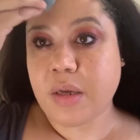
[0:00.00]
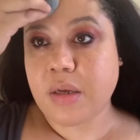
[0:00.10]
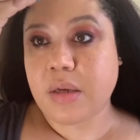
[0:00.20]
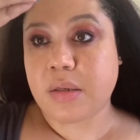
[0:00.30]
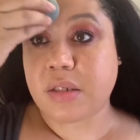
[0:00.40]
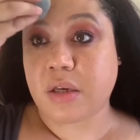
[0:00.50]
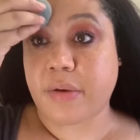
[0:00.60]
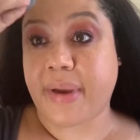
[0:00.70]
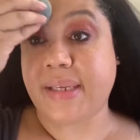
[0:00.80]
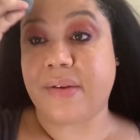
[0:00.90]
So
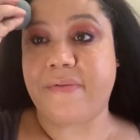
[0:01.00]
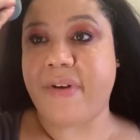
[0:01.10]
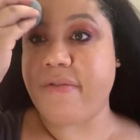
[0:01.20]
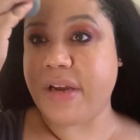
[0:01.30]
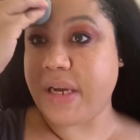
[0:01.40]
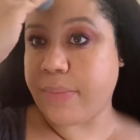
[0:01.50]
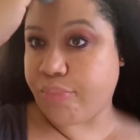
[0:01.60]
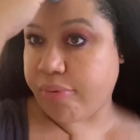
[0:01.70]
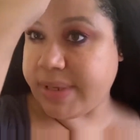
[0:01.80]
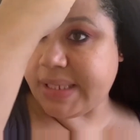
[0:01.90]
it's a very
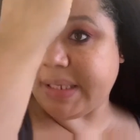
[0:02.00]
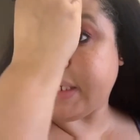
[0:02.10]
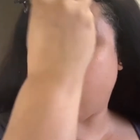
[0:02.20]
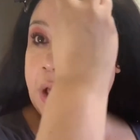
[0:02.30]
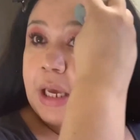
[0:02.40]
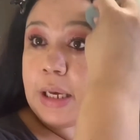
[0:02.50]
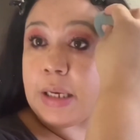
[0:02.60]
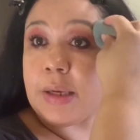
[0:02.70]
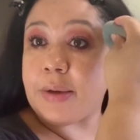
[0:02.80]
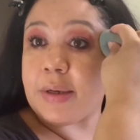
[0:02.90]
pretty
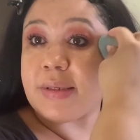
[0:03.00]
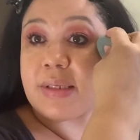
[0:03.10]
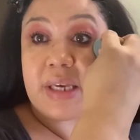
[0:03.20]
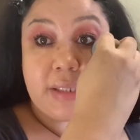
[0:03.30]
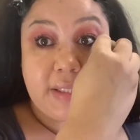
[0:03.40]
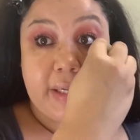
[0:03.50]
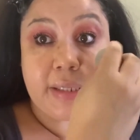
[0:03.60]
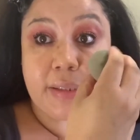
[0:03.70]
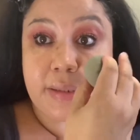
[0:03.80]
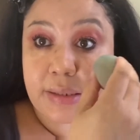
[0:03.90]
looking skin
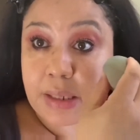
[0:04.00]
tint.